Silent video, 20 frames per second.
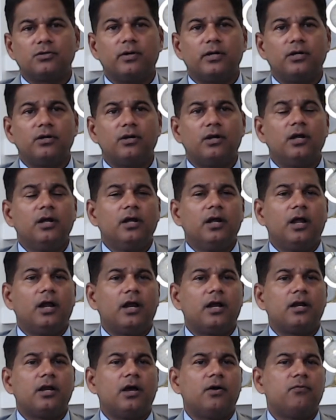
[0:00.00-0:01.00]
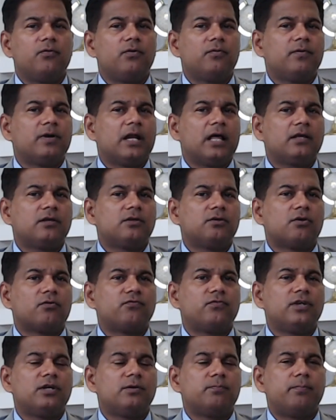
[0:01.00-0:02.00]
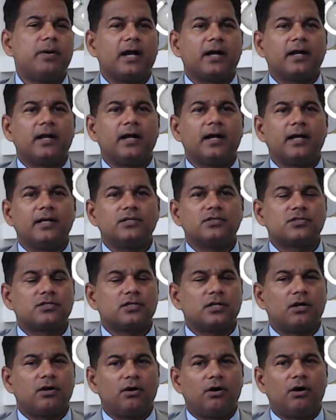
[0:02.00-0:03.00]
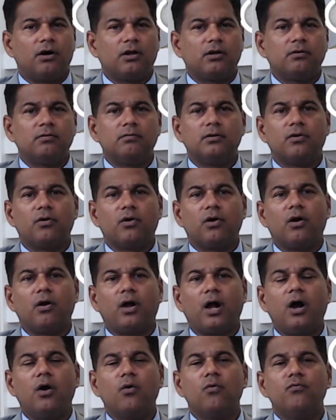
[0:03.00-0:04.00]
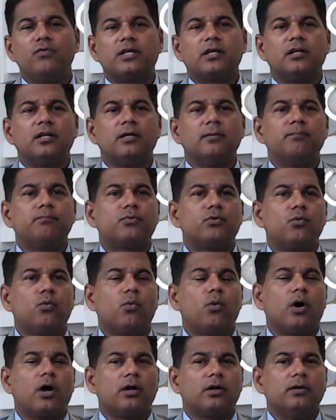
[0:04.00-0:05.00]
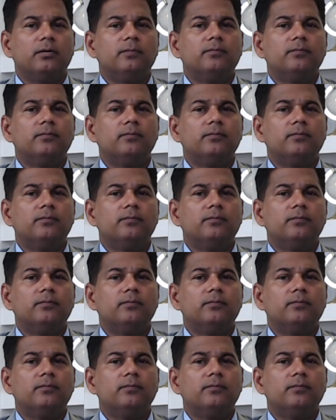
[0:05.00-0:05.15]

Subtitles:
And we would like your feedback, guys, on how we can improve on.